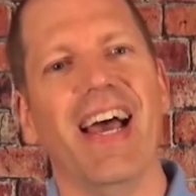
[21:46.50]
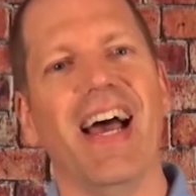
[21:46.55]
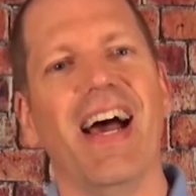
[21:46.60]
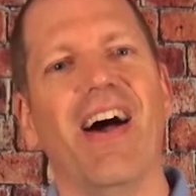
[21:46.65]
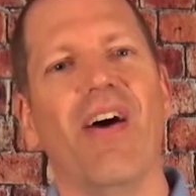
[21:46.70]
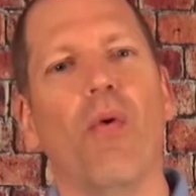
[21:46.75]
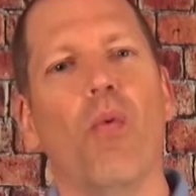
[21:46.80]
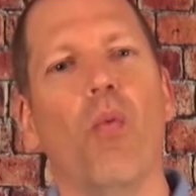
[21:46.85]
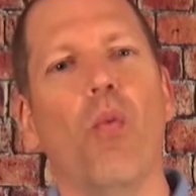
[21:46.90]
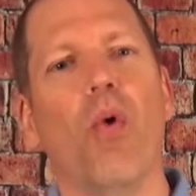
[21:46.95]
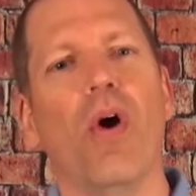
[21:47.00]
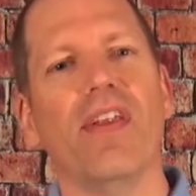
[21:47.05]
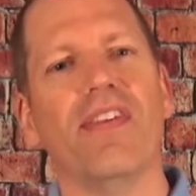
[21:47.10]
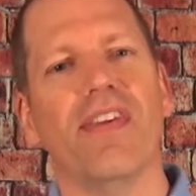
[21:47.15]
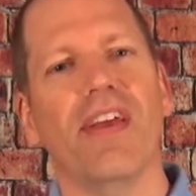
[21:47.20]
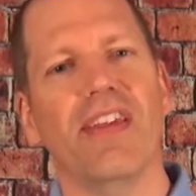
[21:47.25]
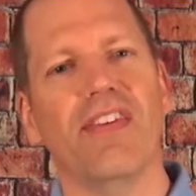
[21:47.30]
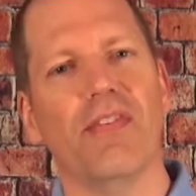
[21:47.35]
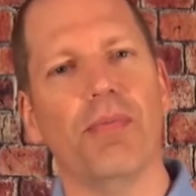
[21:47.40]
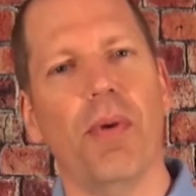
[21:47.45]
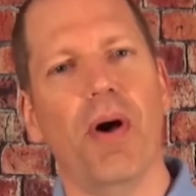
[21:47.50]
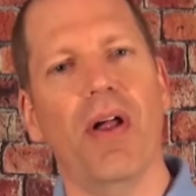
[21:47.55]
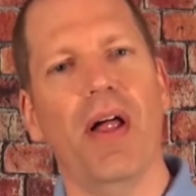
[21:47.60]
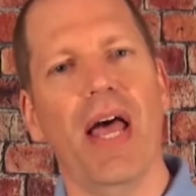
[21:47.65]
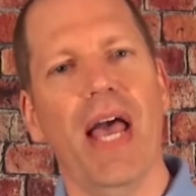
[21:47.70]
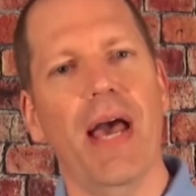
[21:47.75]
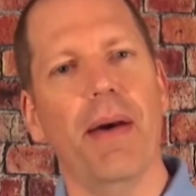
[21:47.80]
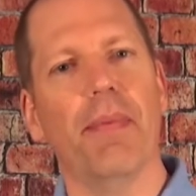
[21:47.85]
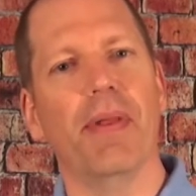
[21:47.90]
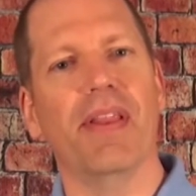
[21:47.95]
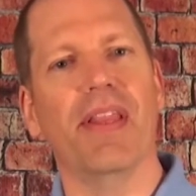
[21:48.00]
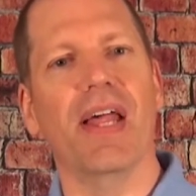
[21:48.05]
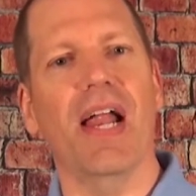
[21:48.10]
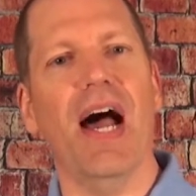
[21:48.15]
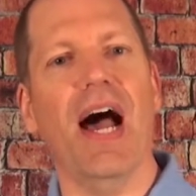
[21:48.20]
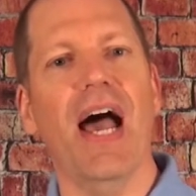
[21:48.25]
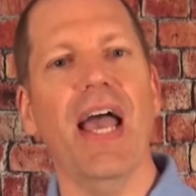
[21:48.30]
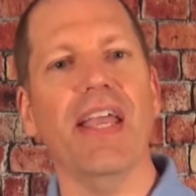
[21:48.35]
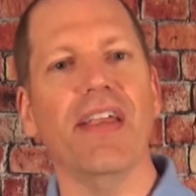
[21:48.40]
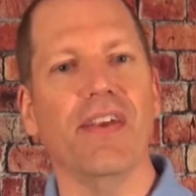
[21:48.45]
what's a small habit that
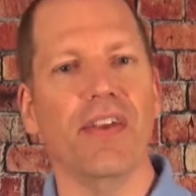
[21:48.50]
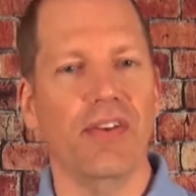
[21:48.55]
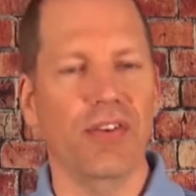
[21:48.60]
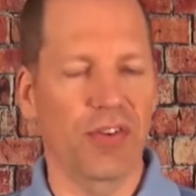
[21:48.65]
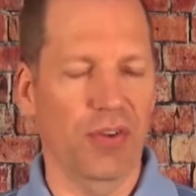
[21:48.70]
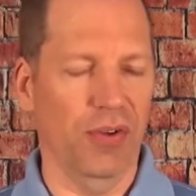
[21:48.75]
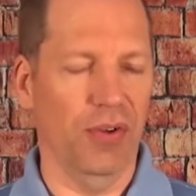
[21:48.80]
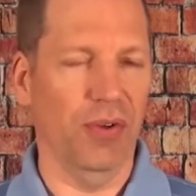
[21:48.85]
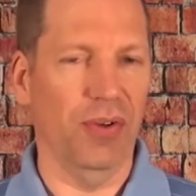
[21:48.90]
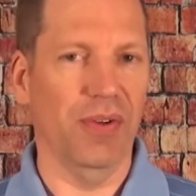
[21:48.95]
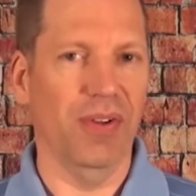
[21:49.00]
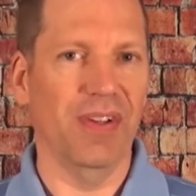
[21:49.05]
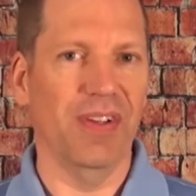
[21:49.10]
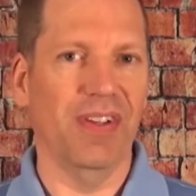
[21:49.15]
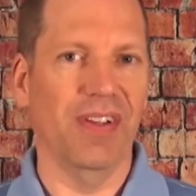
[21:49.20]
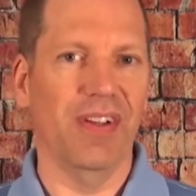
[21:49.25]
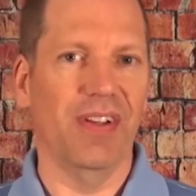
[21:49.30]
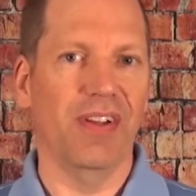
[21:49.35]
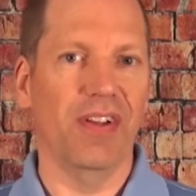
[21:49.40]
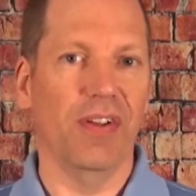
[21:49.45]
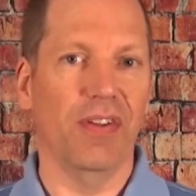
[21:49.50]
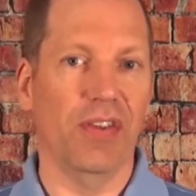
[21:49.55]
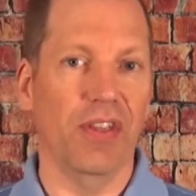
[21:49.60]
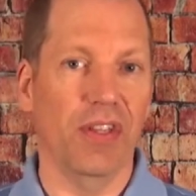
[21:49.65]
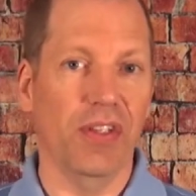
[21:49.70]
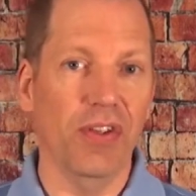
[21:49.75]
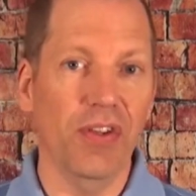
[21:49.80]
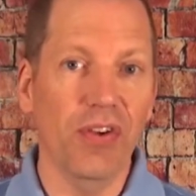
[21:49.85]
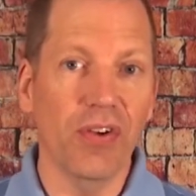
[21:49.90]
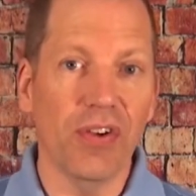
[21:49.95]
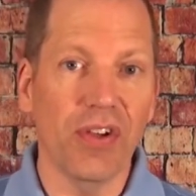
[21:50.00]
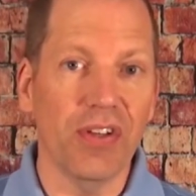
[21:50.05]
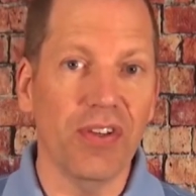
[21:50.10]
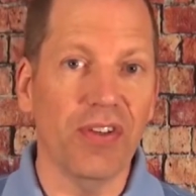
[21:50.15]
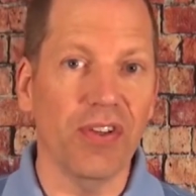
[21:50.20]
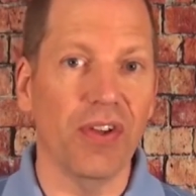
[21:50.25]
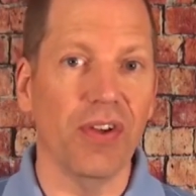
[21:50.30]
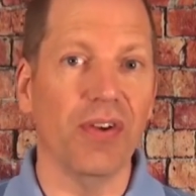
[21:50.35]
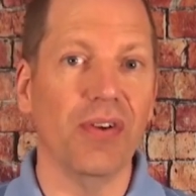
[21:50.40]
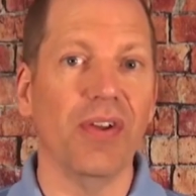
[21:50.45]
I could do, that you could
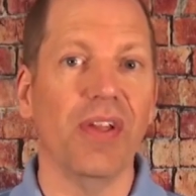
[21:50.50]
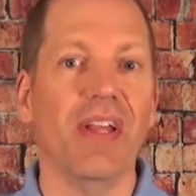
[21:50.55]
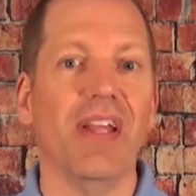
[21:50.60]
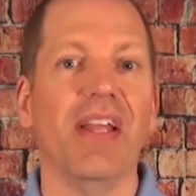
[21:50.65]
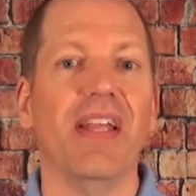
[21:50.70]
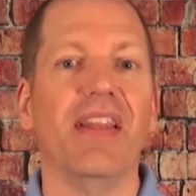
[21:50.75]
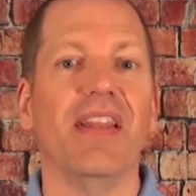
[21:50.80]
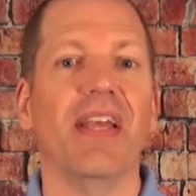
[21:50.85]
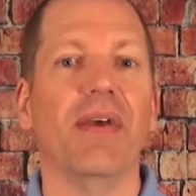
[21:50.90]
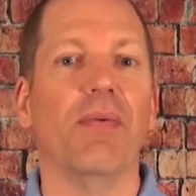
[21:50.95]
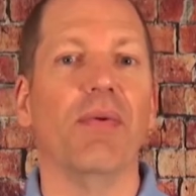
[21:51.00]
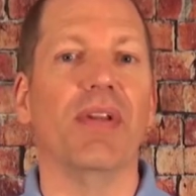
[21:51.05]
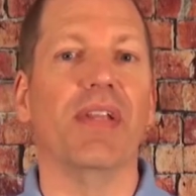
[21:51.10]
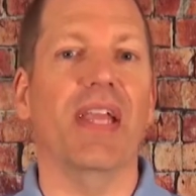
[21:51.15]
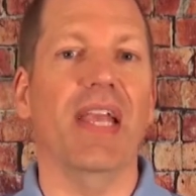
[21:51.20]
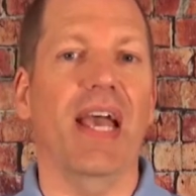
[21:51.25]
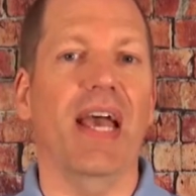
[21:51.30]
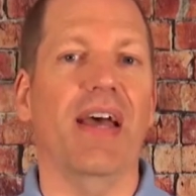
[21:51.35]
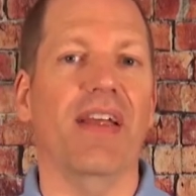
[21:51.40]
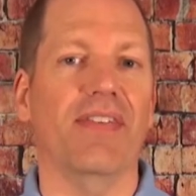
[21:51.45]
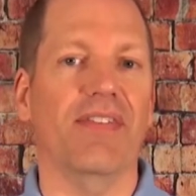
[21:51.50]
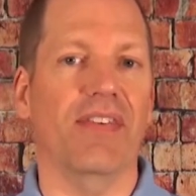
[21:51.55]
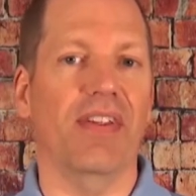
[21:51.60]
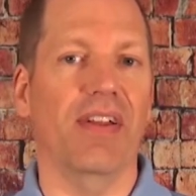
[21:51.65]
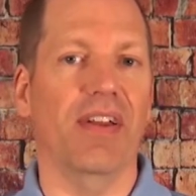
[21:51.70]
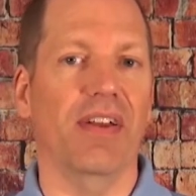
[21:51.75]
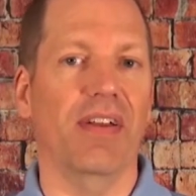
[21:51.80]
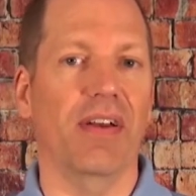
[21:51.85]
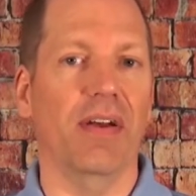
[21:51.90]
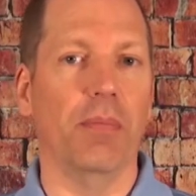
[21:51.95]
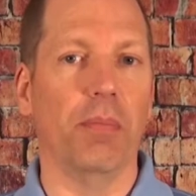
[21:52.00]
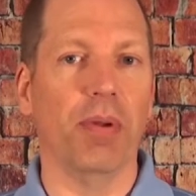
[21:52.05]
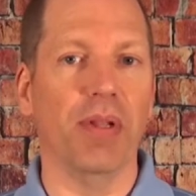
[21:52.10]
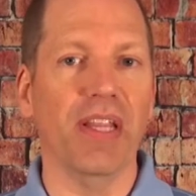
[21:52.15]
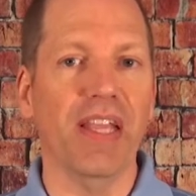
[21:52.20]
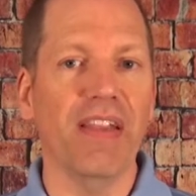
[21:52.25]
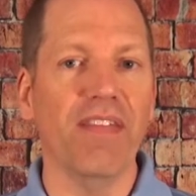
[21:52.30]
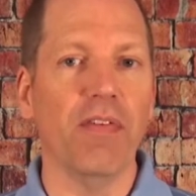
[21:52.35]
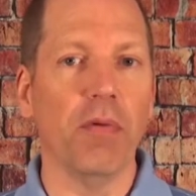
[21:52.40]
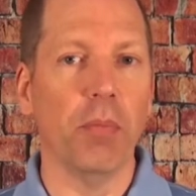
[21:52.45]
do, that would cast a
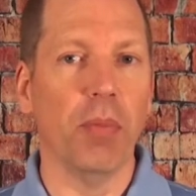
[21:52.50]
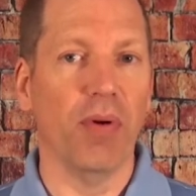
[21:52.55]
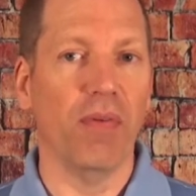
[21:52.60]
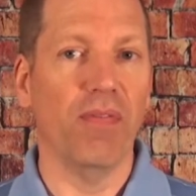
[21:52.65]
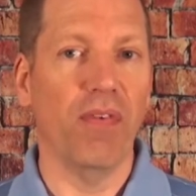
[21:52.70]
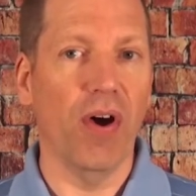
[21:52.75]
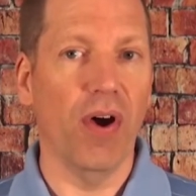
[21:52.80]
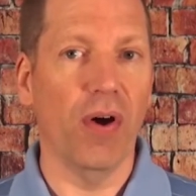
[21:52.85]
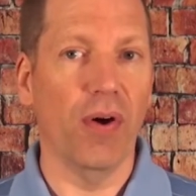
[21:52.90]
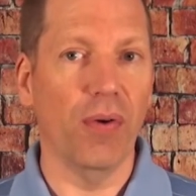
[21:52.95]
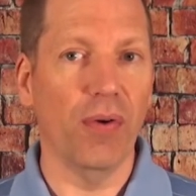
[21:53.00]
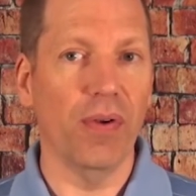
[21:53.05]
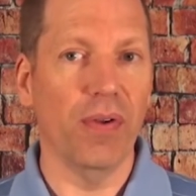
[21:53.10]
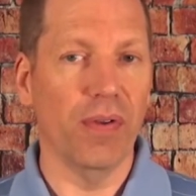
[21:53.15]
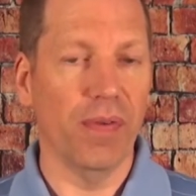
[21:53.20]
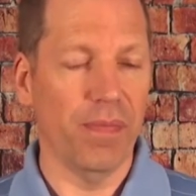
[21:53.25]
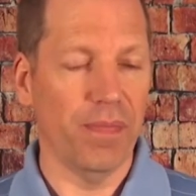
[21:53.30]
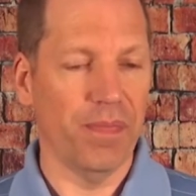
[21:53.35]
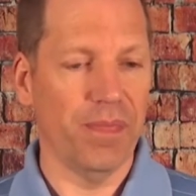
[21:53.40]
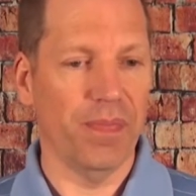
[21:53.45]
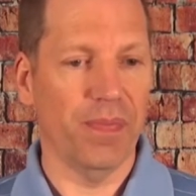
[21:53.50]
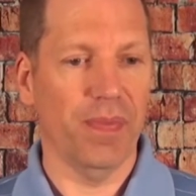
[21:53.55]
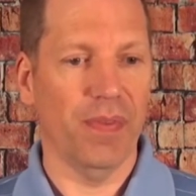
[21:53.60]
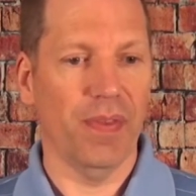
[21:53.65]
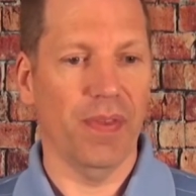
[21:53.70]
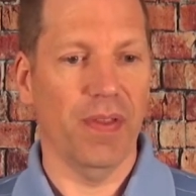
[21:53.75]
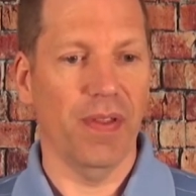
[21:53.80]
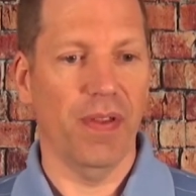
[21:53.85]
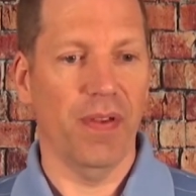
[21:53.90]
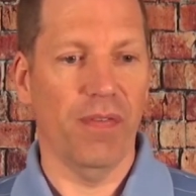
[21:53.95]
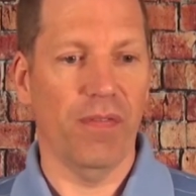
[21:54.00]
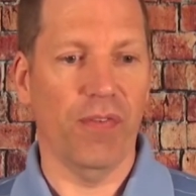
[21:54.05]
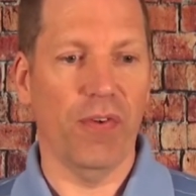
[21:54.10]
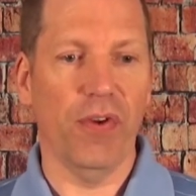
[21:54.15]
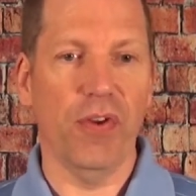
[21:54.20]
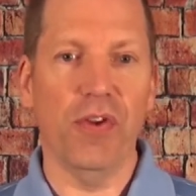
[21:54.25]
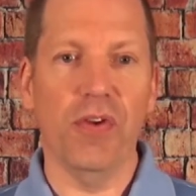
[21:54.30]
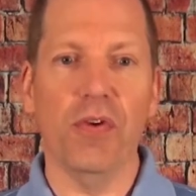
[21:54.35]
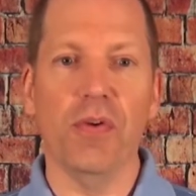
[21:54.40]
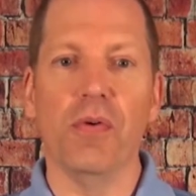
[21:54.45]
believable vote for
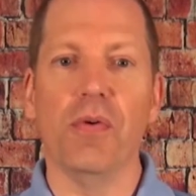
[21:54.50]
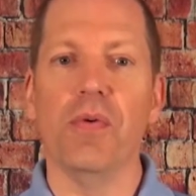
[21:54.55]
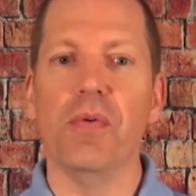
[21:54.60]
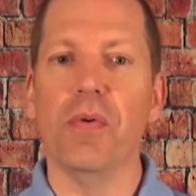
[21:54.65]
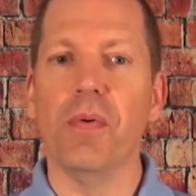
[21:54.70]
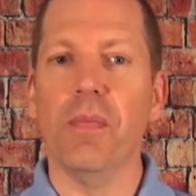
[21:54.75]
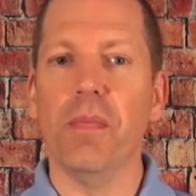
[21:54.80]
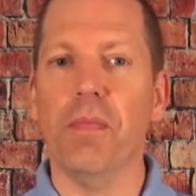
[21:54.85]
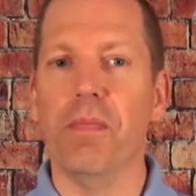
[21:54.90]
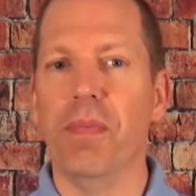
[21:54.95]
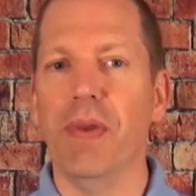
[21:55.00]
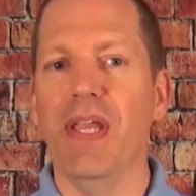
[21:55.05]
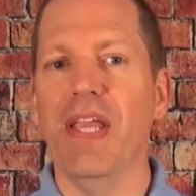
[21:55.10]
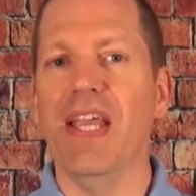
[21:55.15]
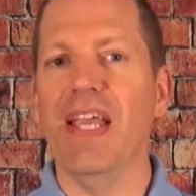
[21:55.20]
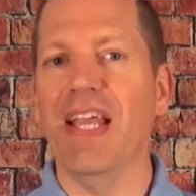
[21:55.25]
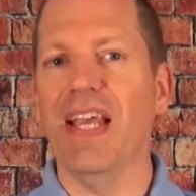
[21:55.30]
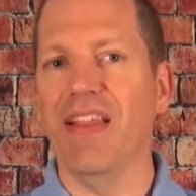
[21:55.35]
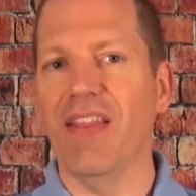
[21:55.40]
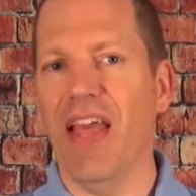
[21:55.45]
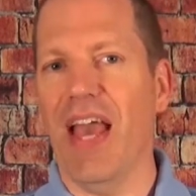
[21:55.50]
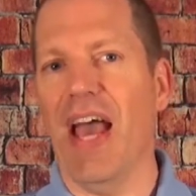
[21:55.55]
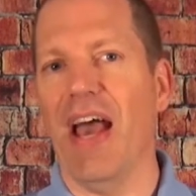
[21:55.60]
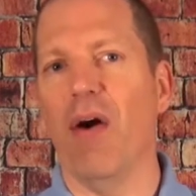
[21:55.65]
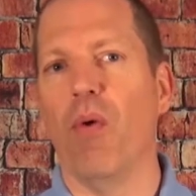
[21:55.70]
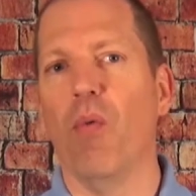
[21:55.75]
you being that?